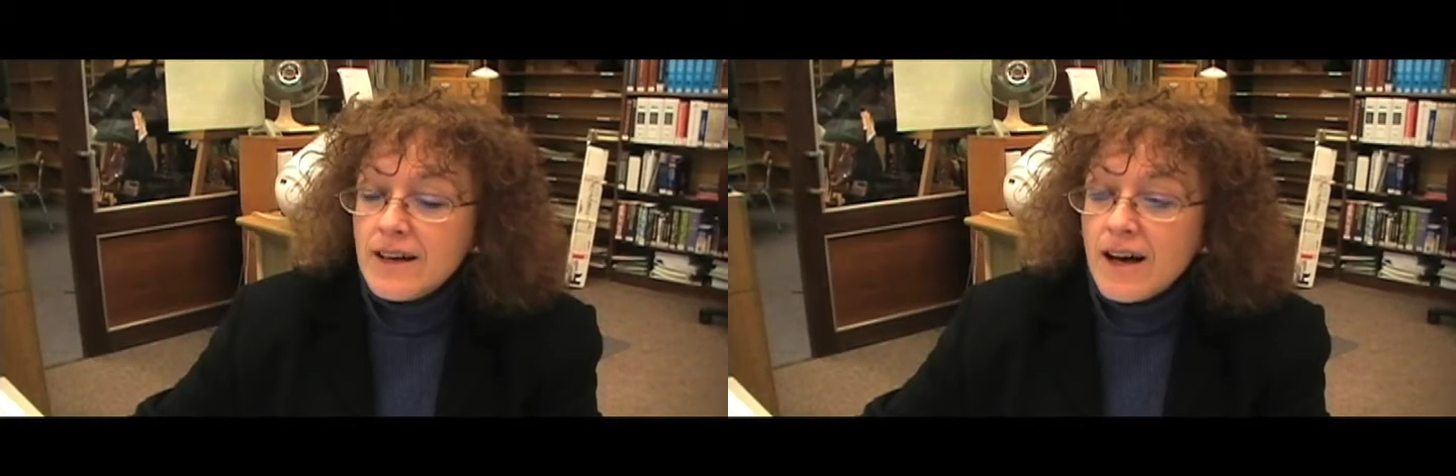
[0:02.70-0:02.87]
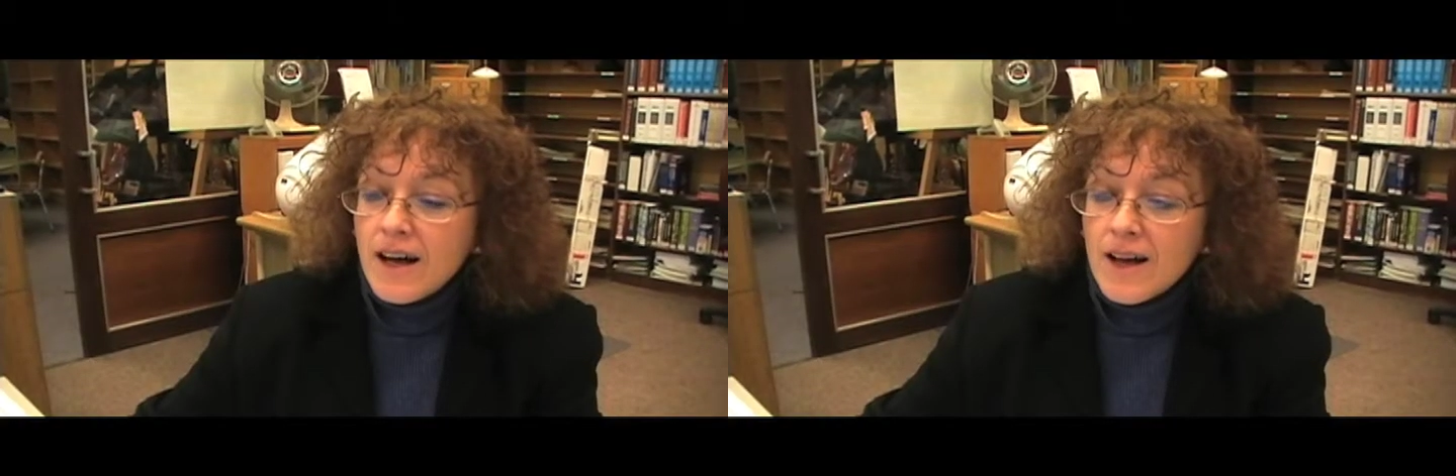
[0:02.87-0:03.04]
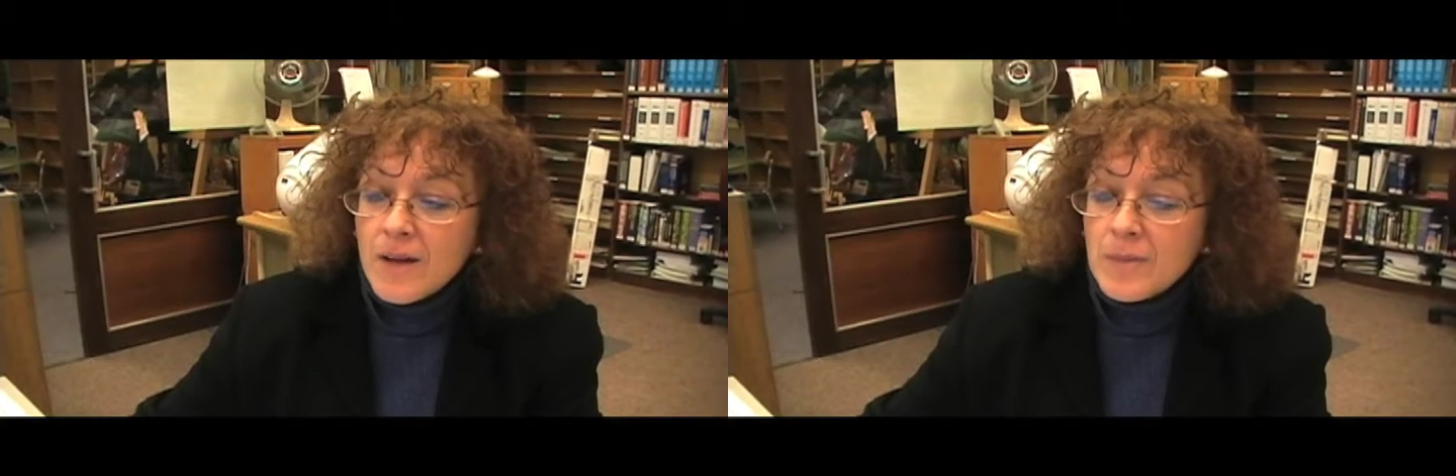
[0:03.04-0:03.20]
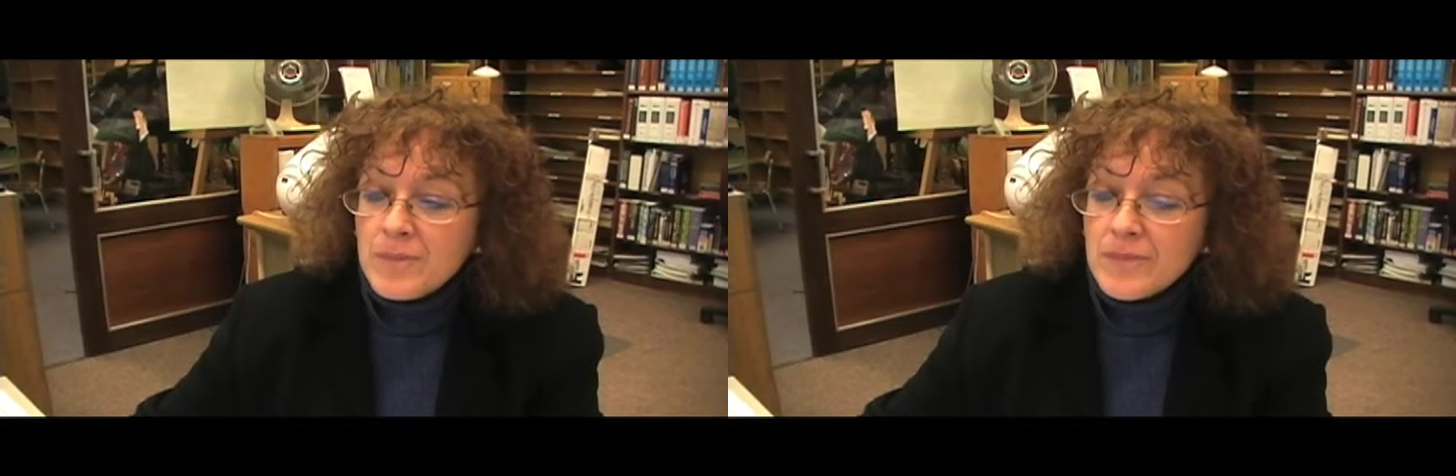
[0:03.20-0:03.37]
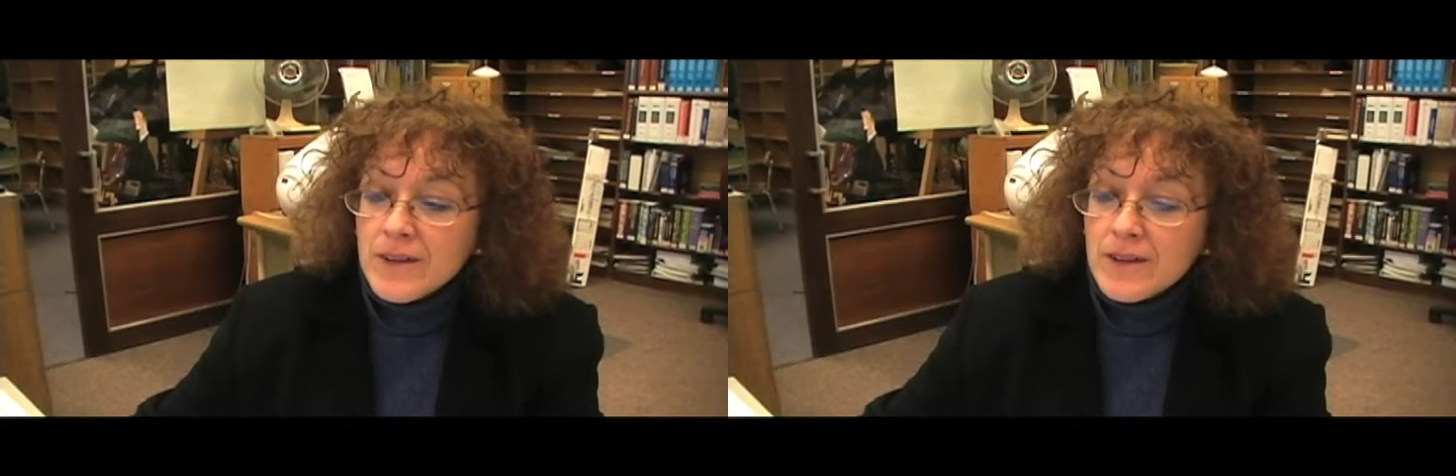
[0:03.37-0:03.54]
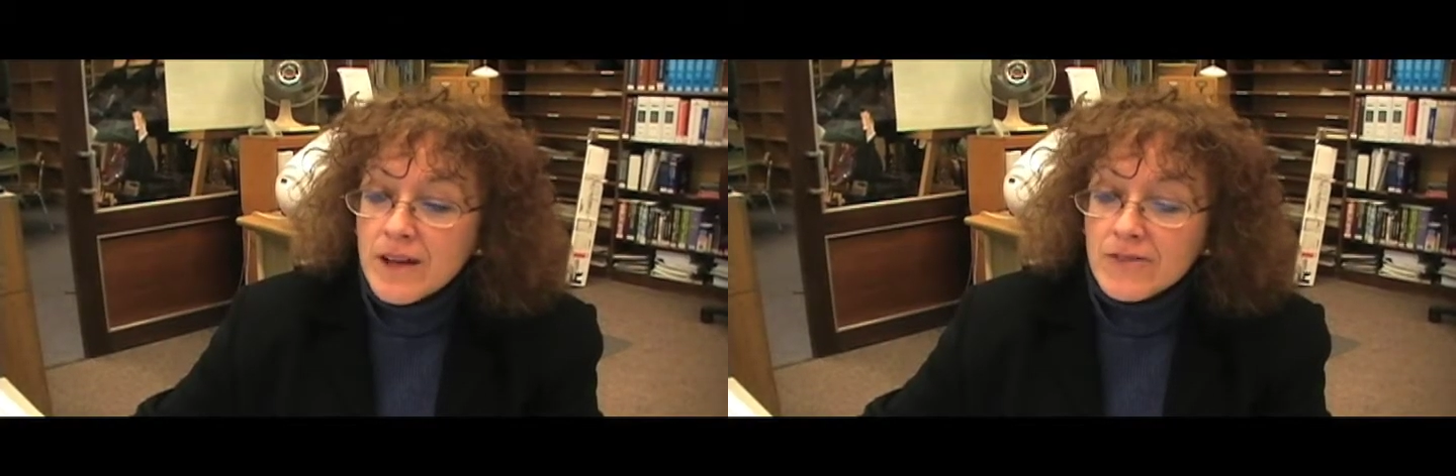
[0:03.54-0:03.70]
Um,
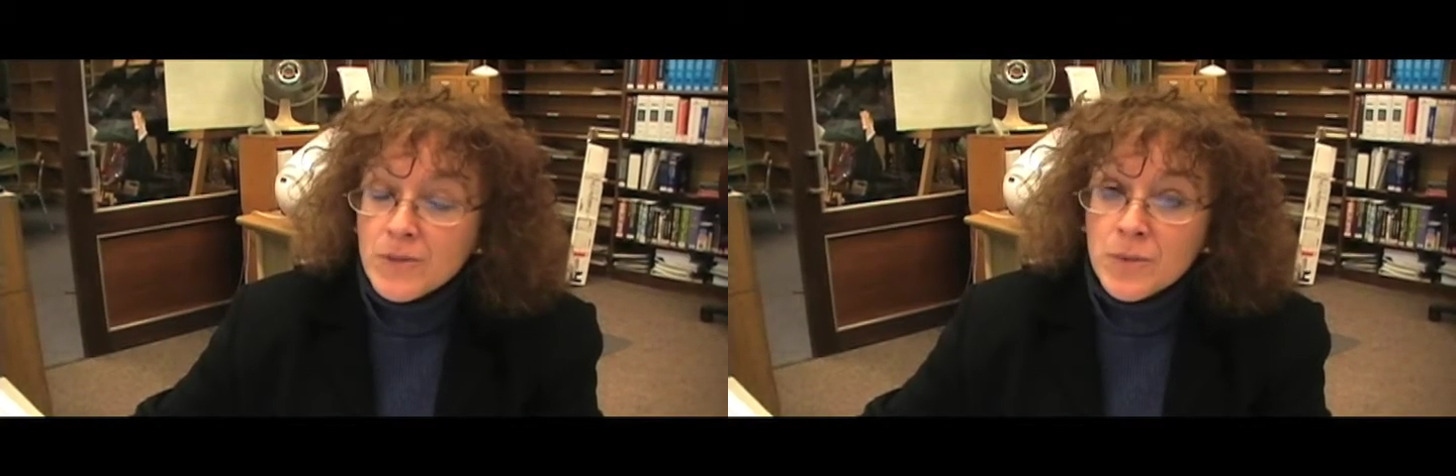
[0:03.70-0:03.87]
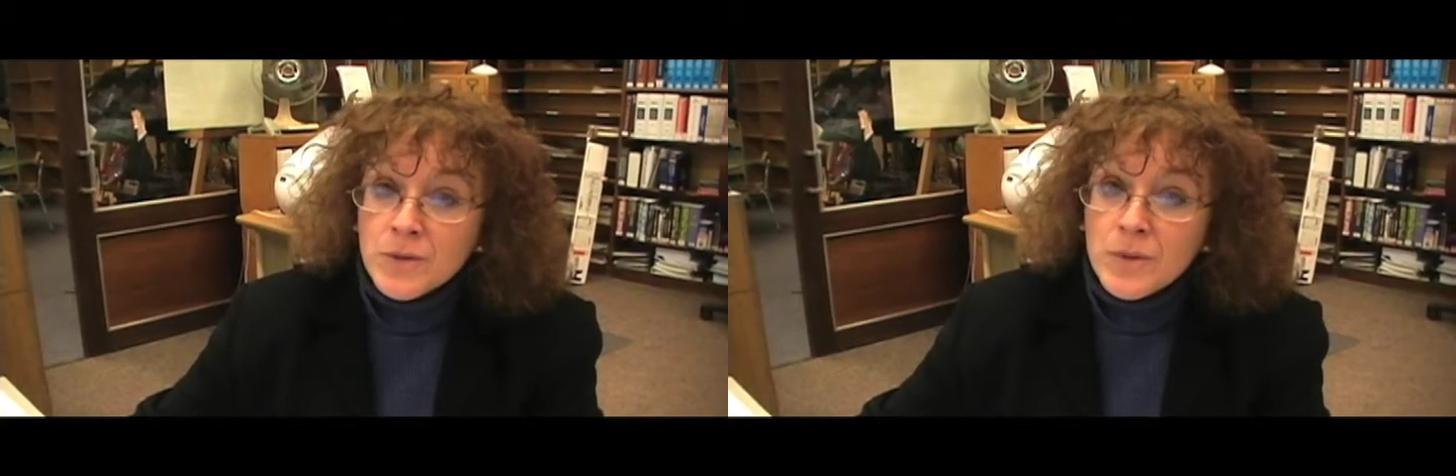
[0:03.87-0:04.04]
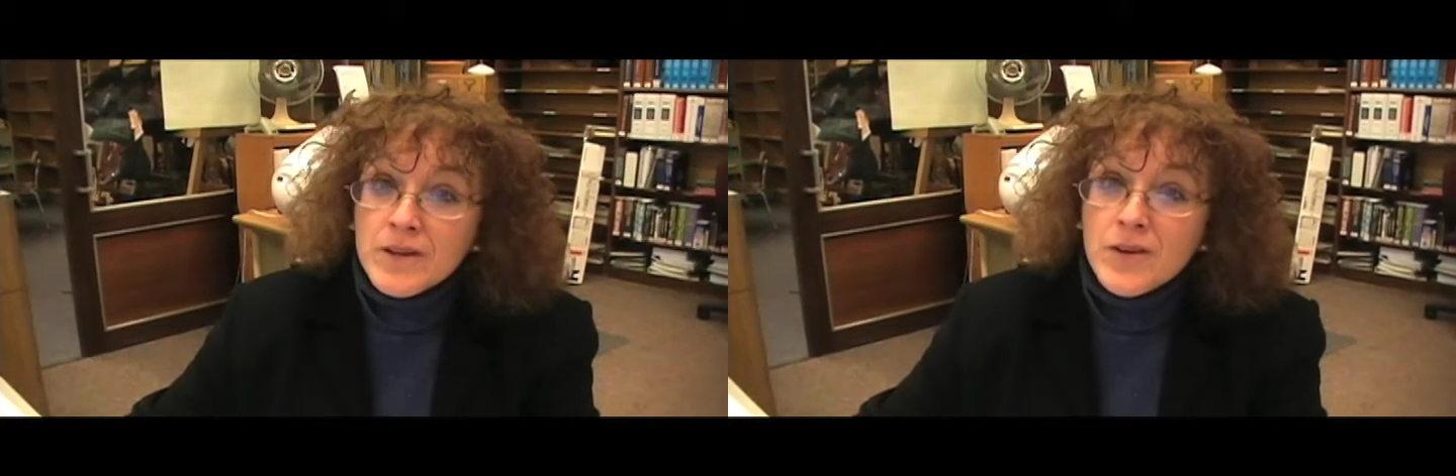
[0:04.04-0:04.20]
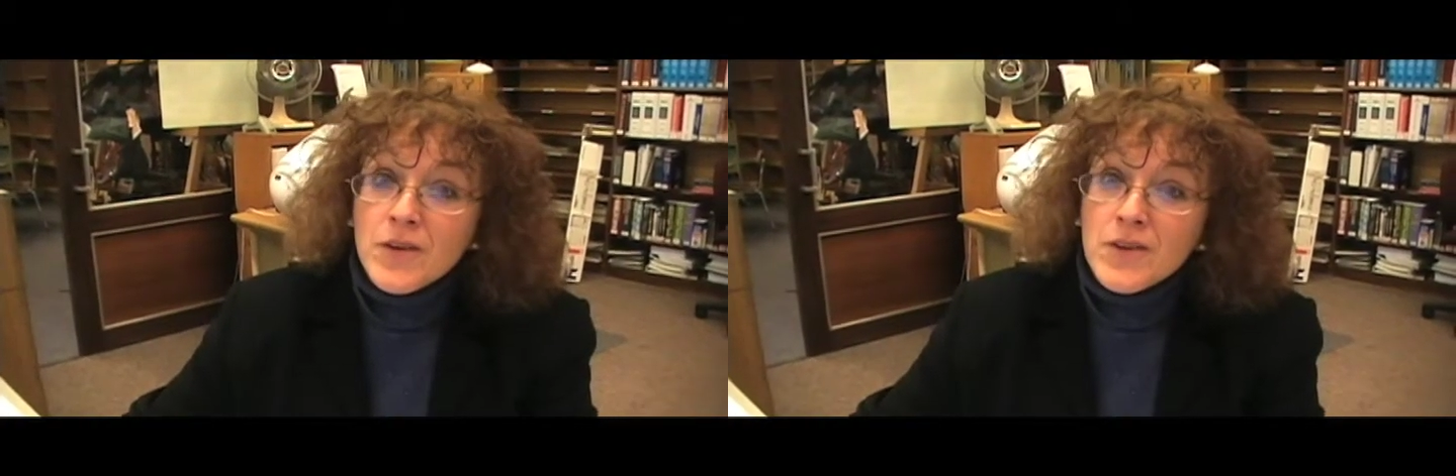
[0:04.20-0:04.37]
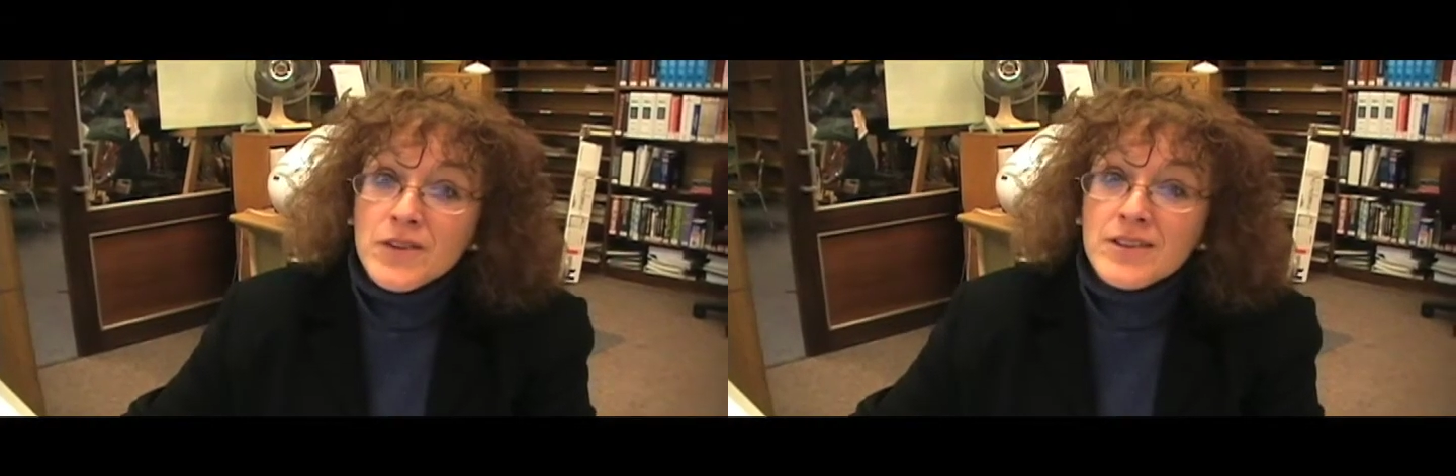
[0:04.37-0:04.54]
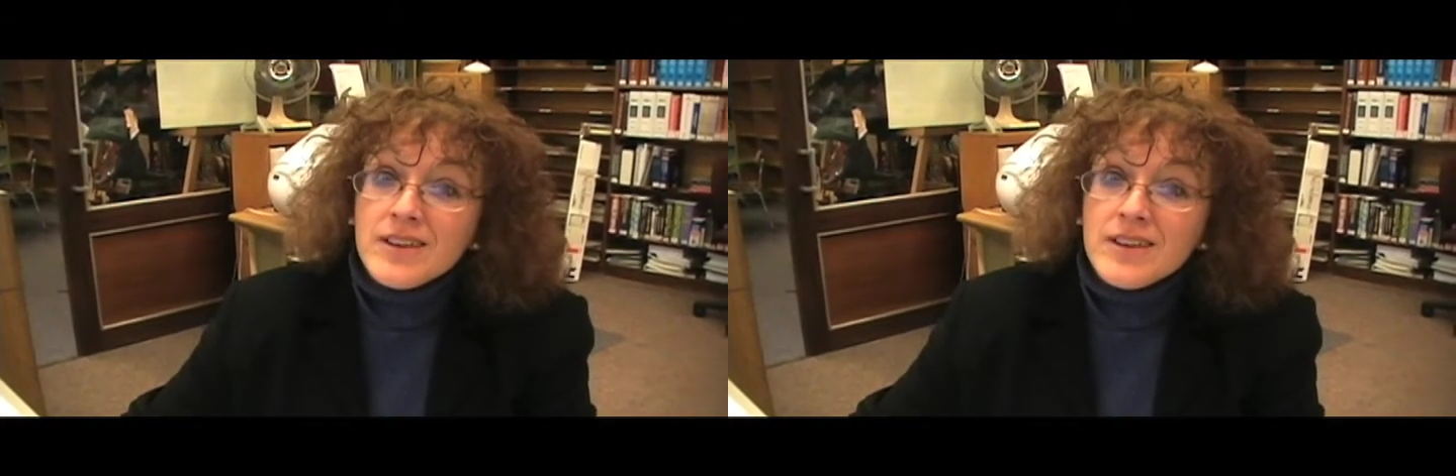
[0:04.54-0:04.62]
you'll have to put them on hold